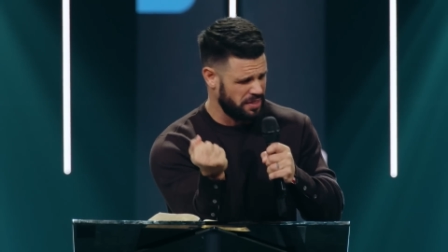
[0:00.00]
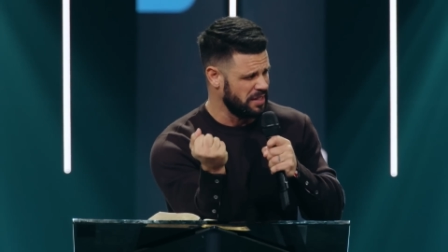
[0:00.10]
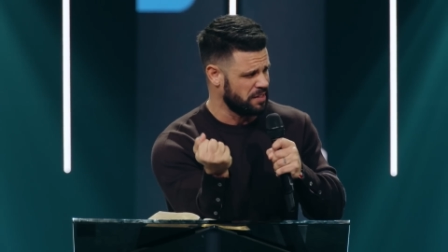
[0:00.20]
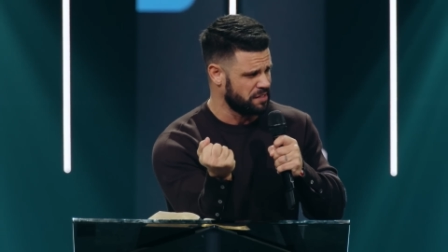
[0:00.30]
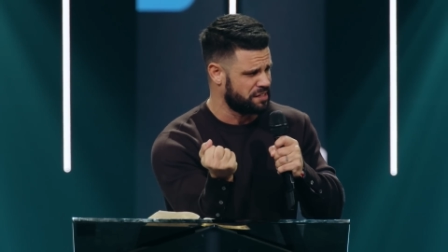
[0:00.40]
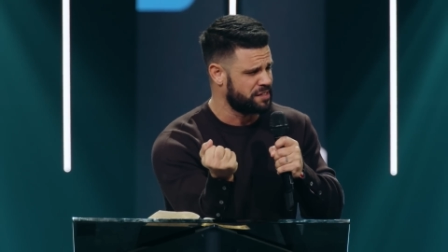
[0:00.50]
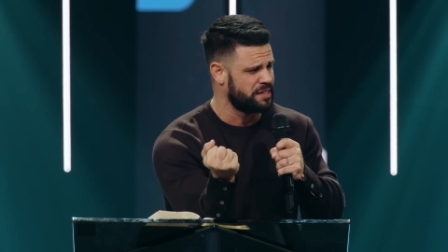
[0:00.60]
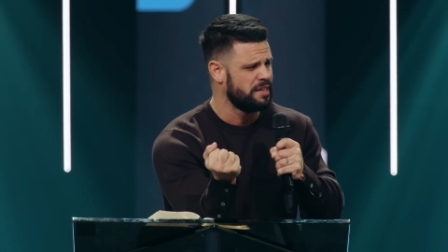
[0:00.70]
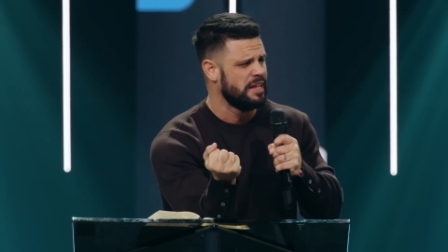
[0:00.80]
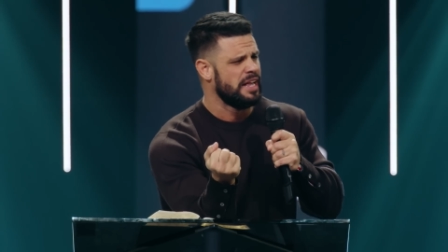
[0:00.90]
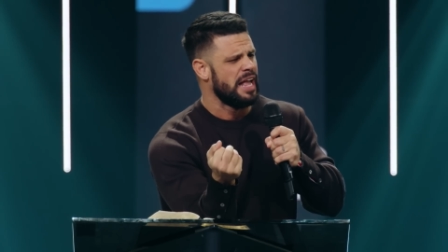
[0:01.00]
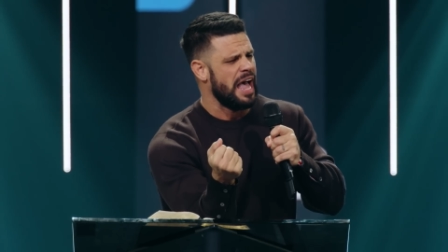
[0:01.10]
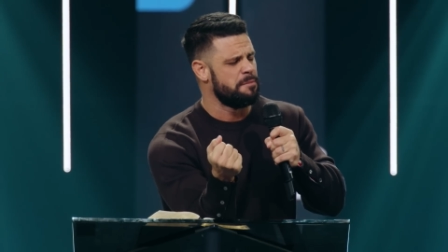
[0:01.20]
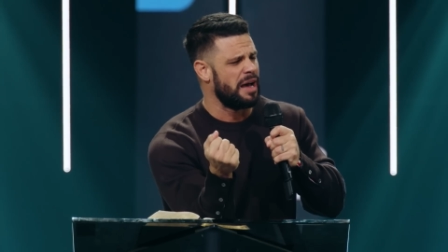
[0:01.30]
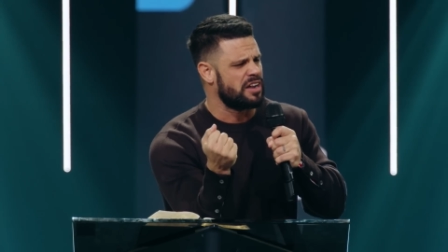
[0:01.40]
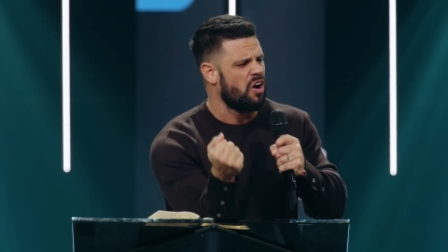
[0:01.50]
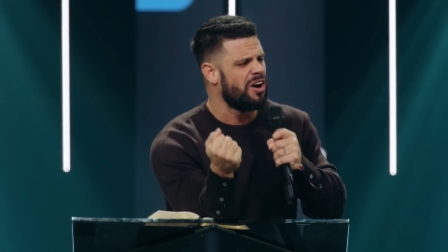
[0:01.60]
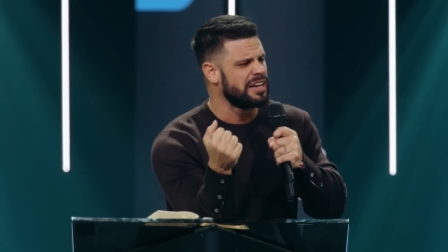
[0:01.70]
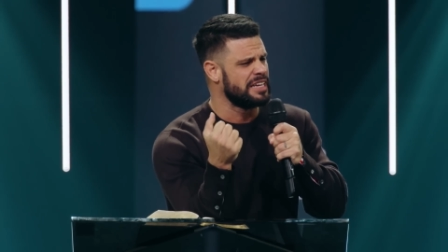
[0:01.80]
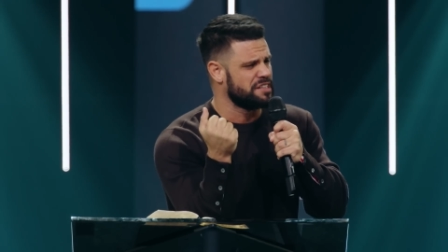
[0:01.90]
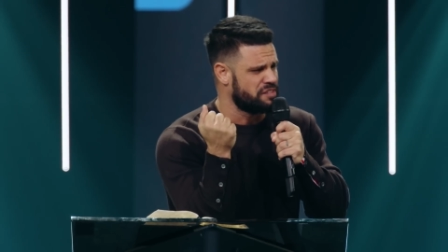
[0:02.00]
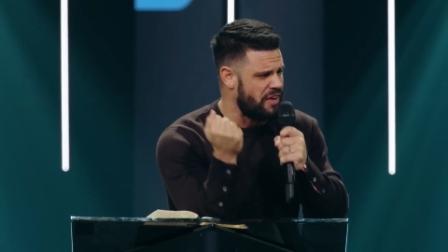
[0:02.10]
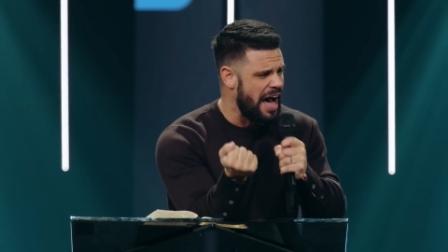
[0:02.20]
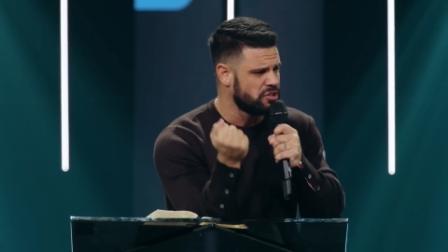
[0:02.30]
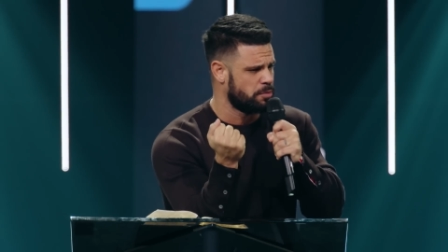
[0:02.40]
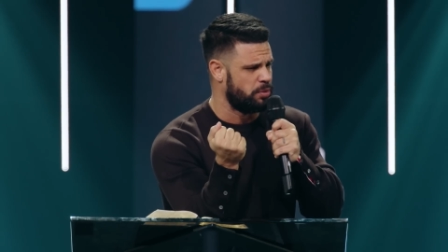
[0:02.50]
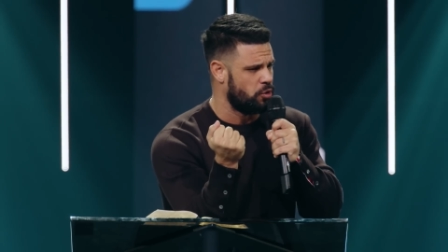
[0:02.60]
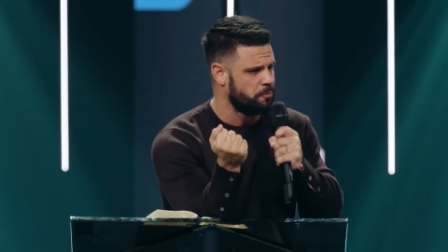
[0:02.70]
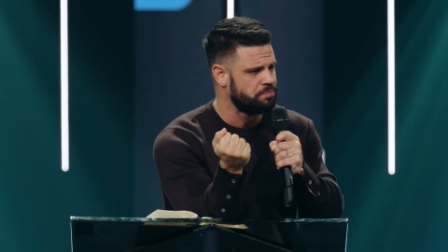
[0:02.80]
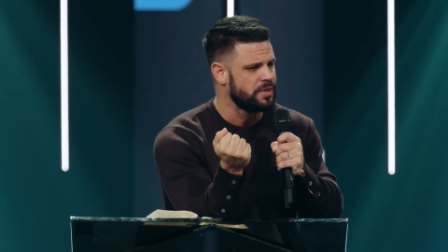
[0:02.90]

things and my calling is valuable.